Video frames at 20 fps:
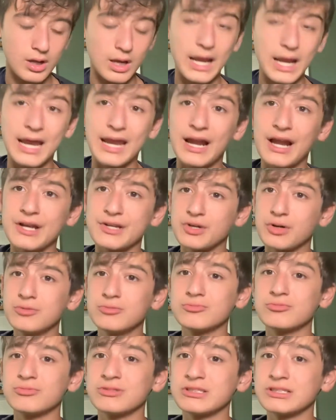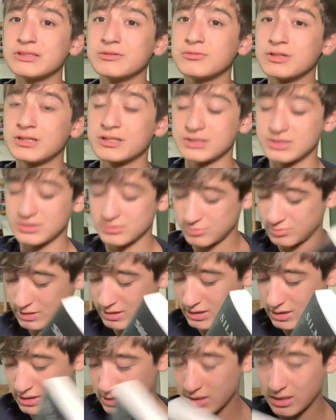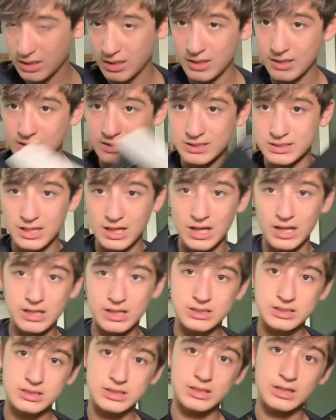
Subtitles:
and I don't really want to read this yet.